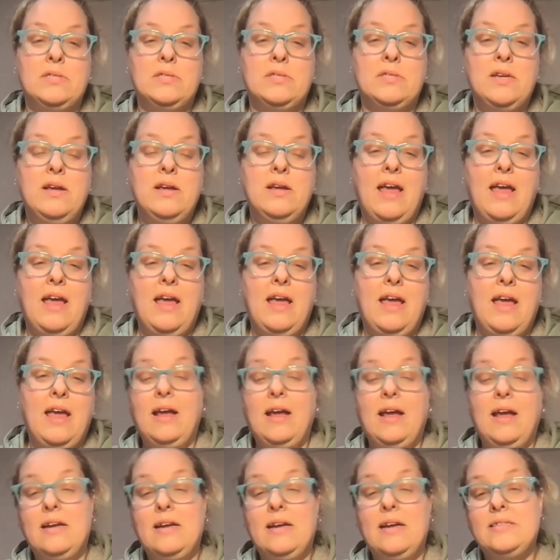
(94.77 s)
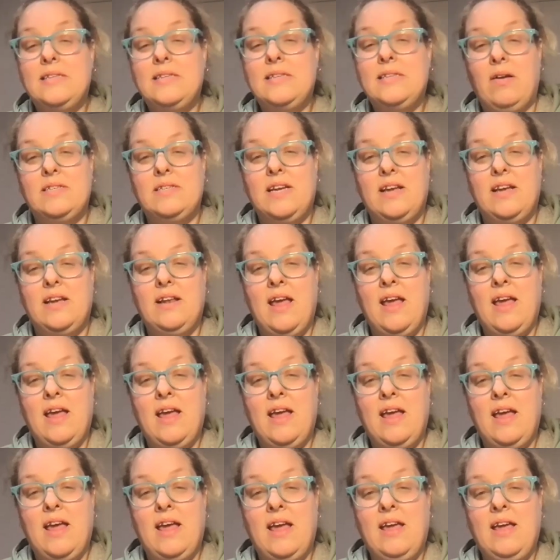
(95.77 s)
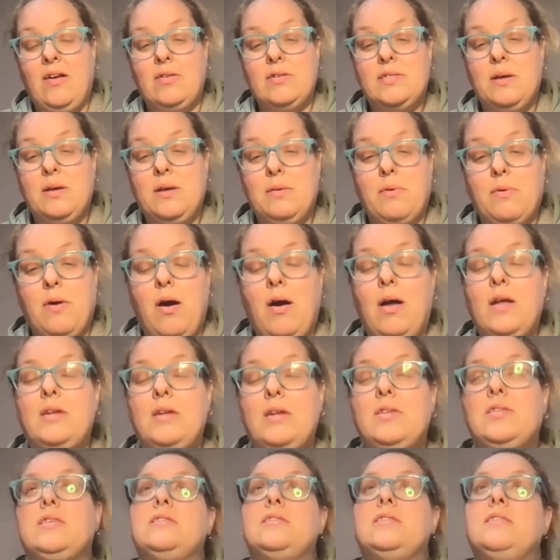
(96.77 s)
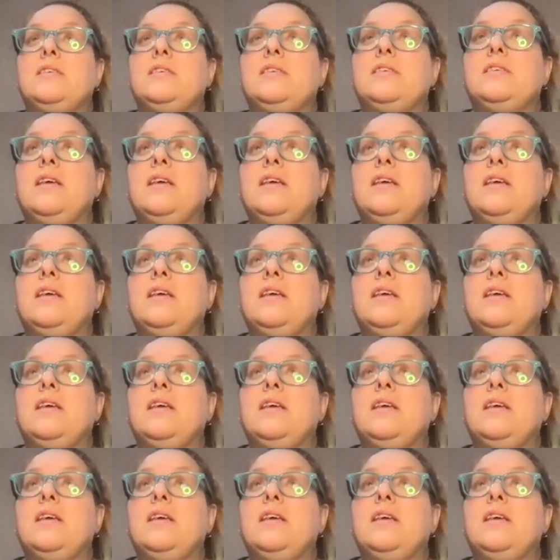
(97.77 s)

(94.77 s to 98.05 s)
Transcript: that hangs out in our DNA and our subconscious,